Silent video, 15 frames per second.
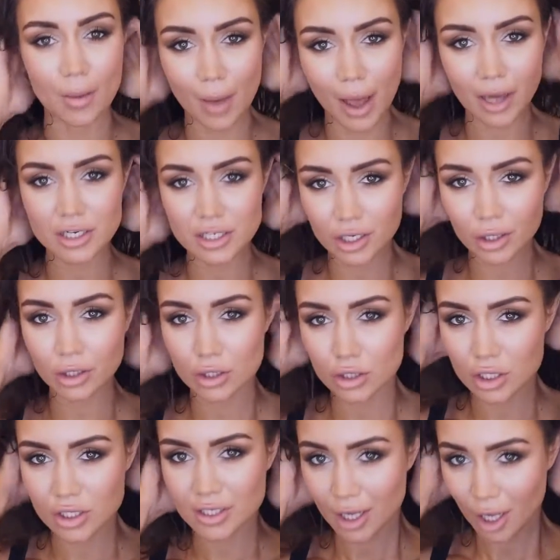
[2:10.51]
I'm actually gonna
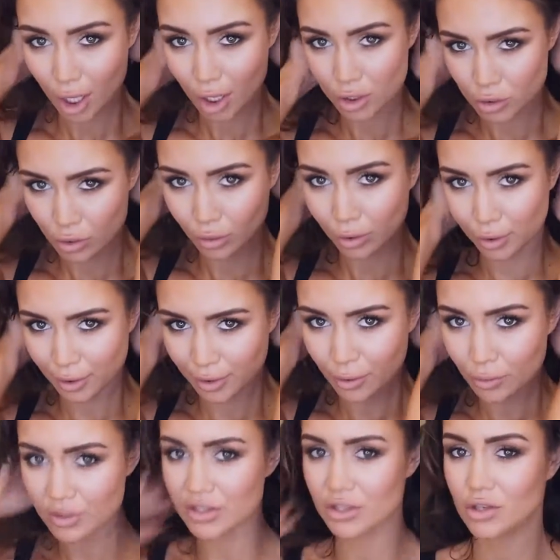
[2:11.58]
just do
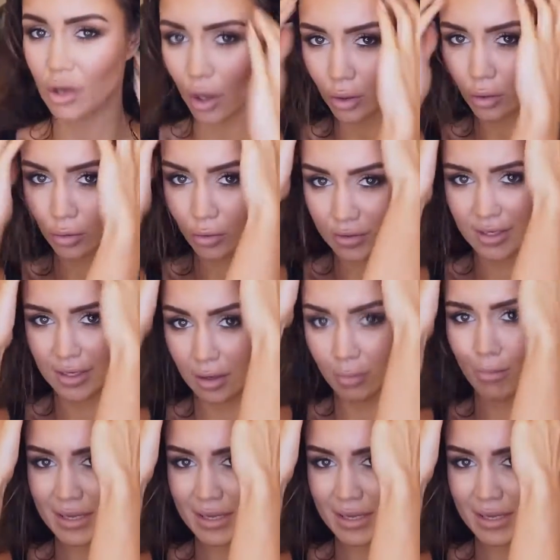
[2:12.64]
little circles and